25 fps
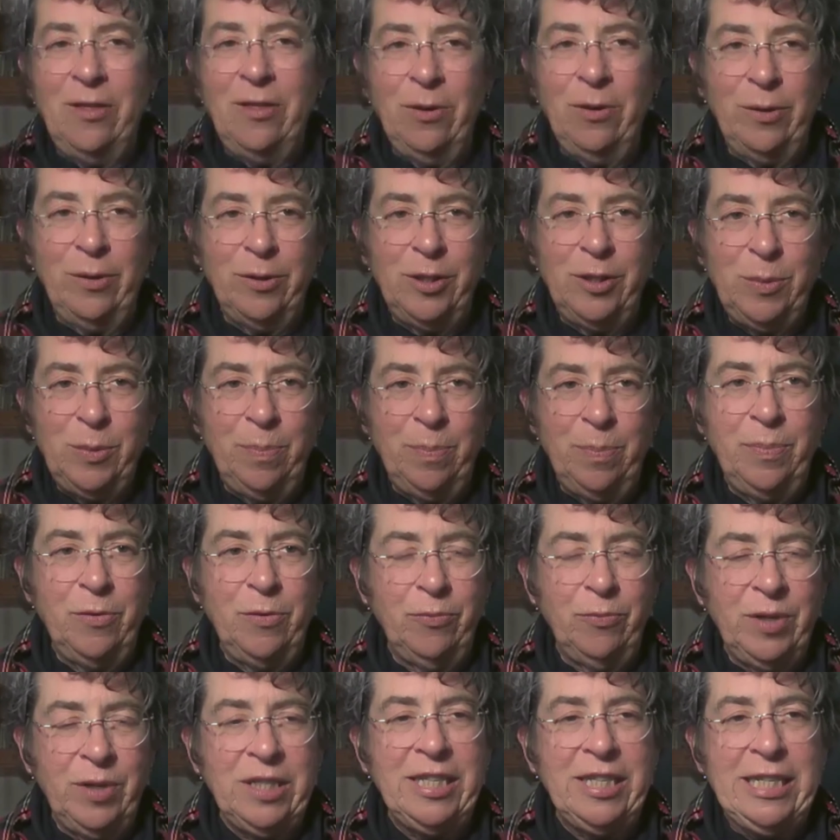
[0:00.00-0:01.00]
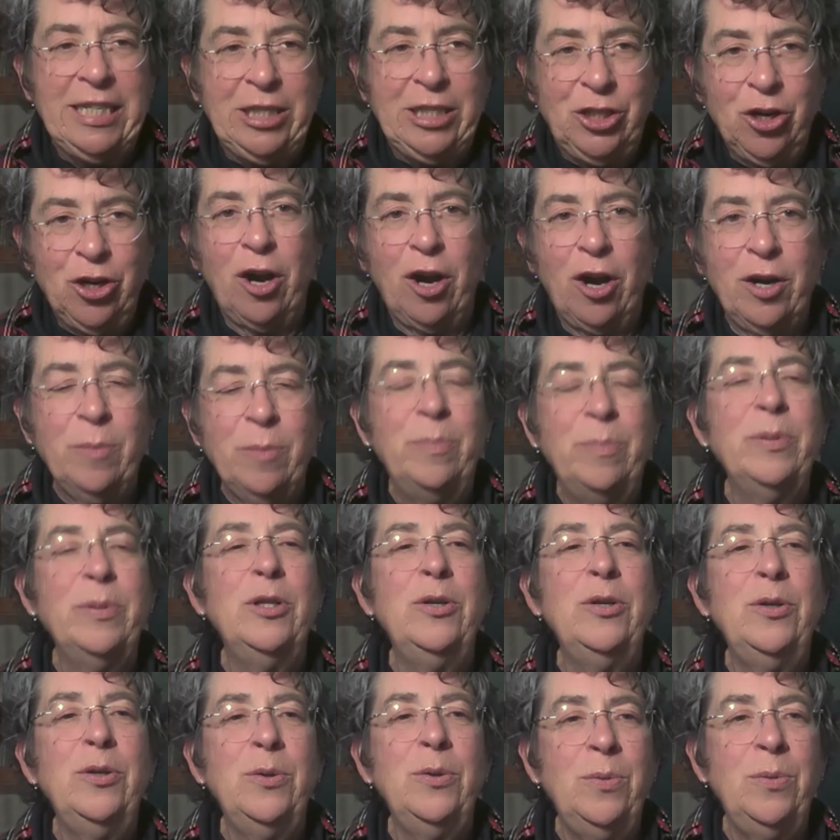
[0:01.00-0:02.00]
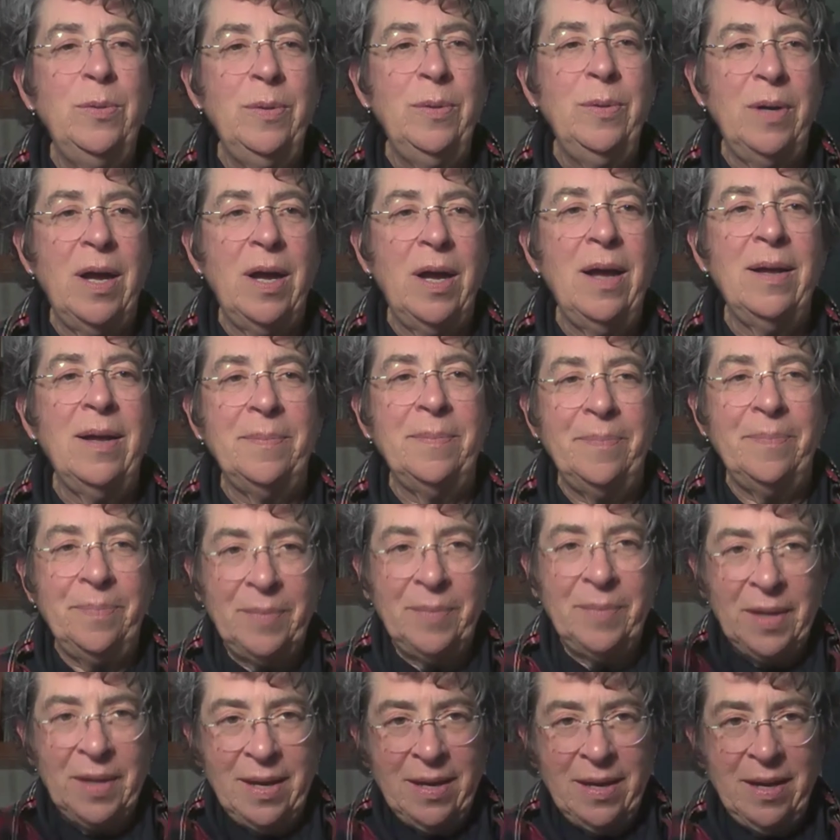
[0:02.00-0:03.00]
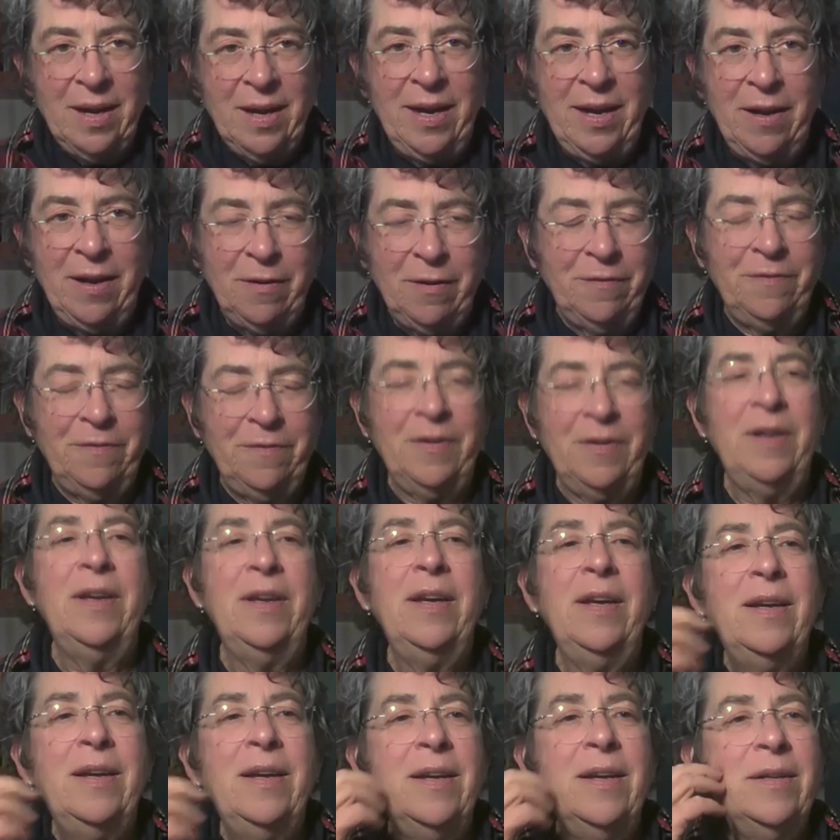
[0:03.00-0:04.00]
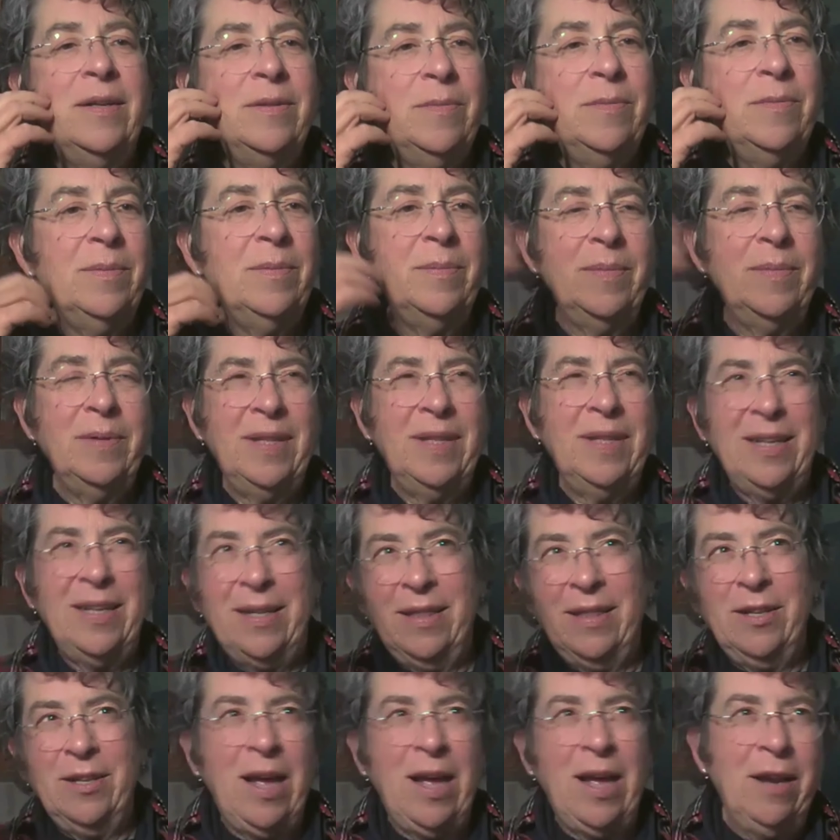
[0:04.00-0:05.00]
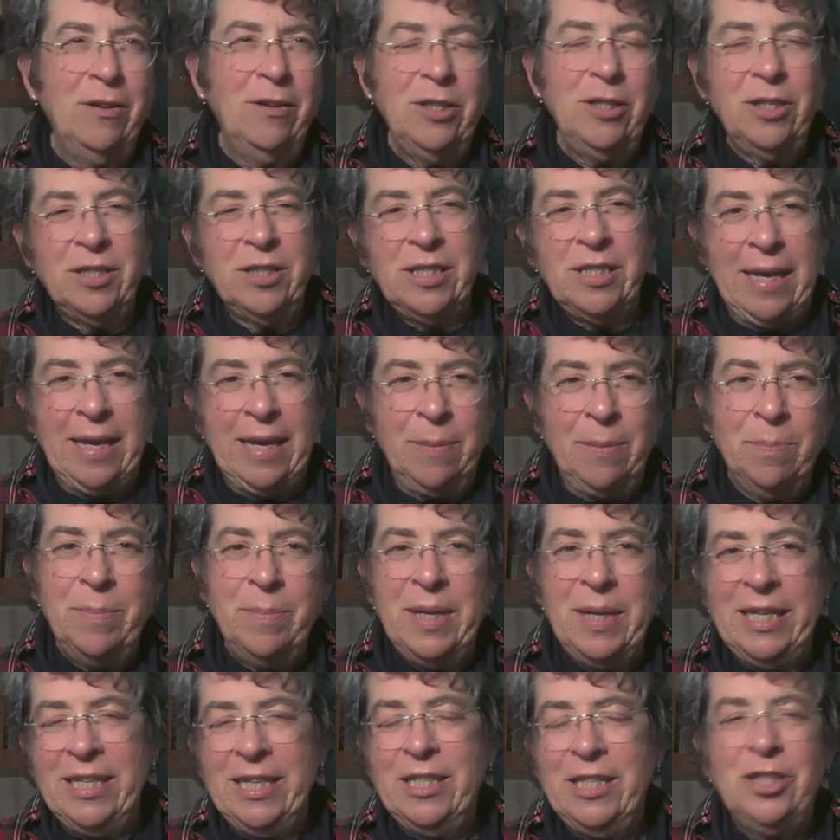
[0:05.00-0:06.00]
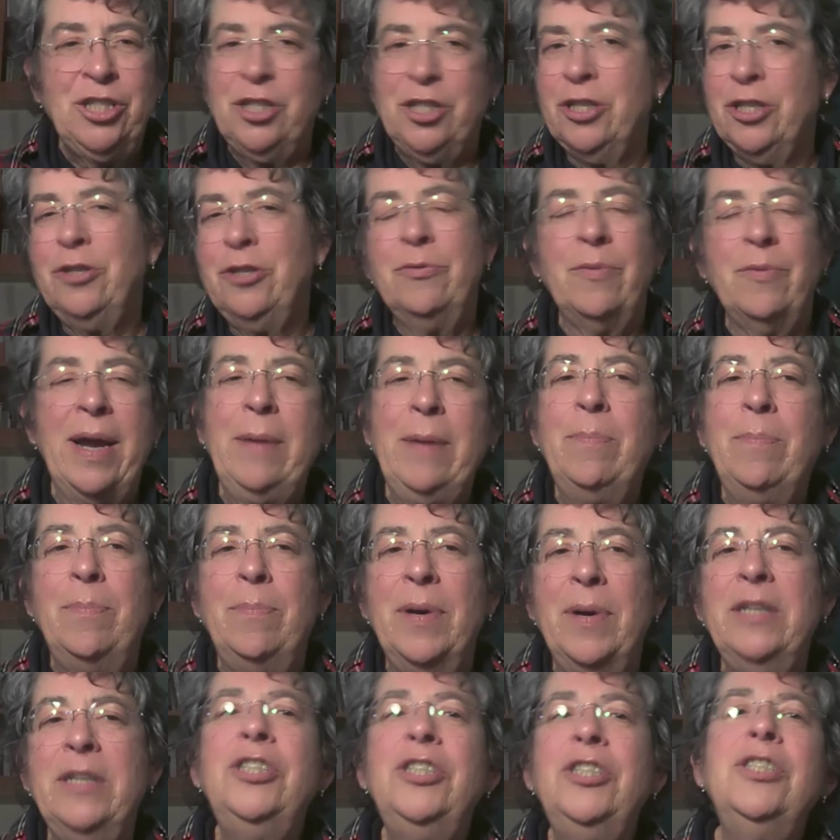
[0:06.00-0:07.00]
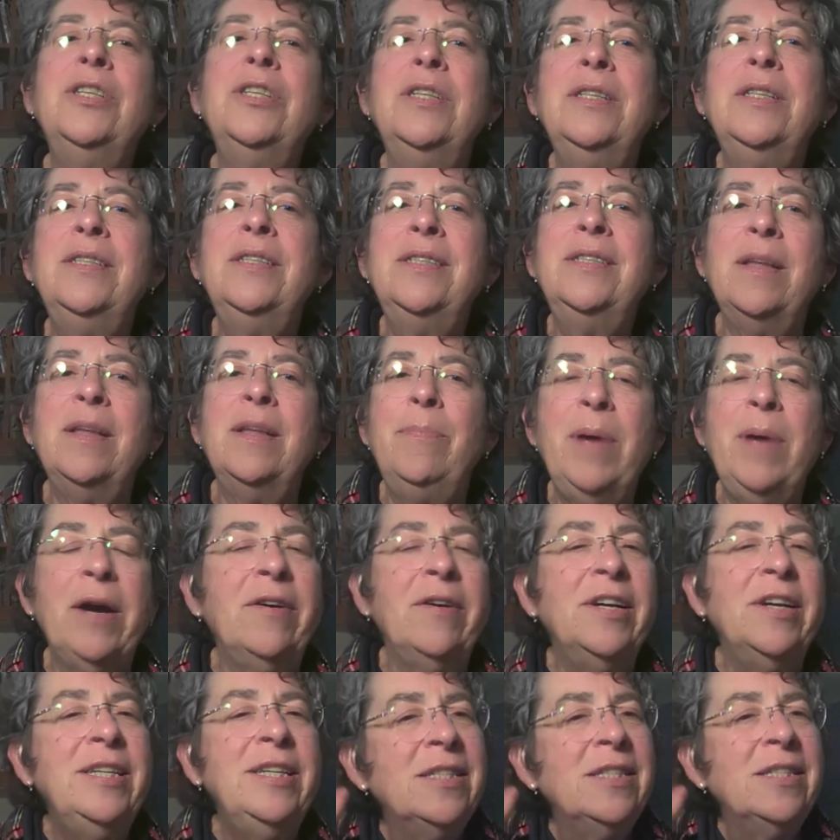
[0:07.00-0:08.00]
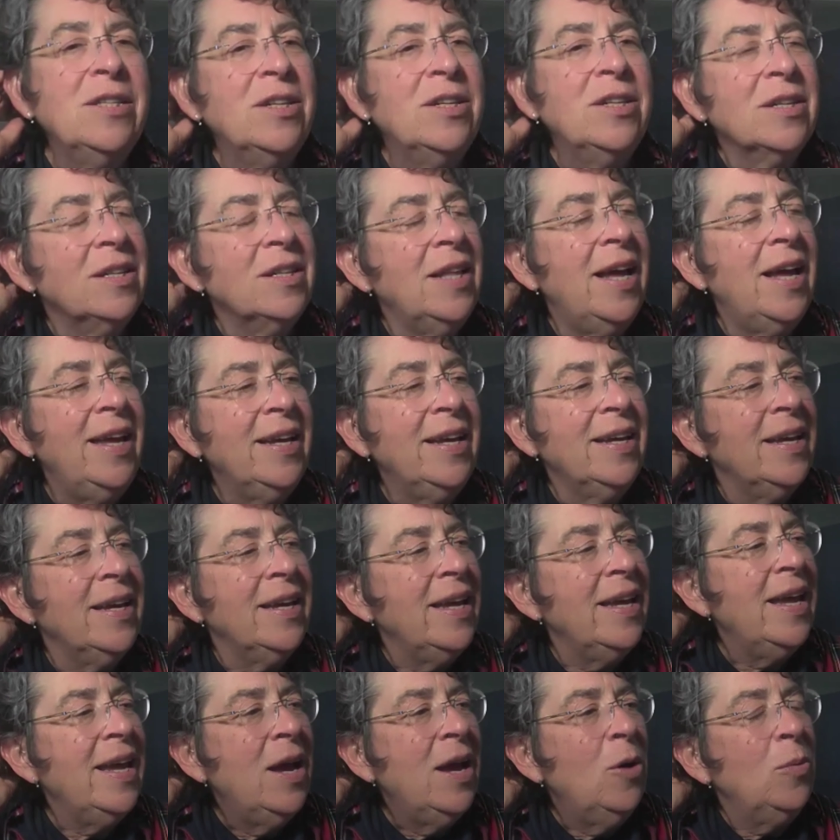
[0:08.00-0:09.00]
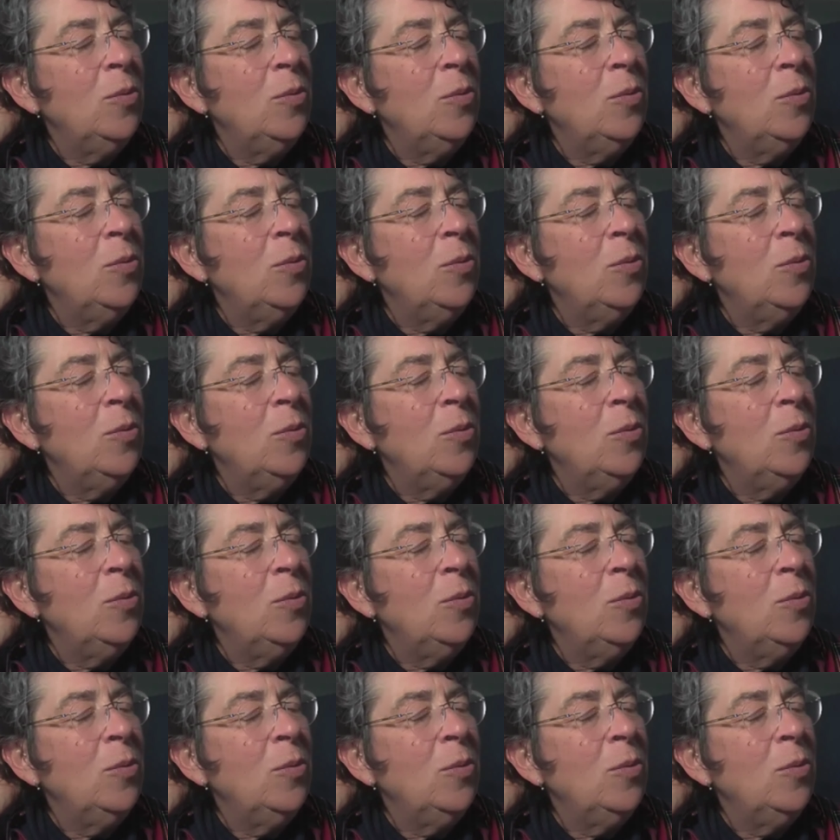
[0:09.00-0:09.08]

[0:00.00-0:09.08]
and those really dark blue um, kind of kind of looks like miniature grape bunches. The berries look like.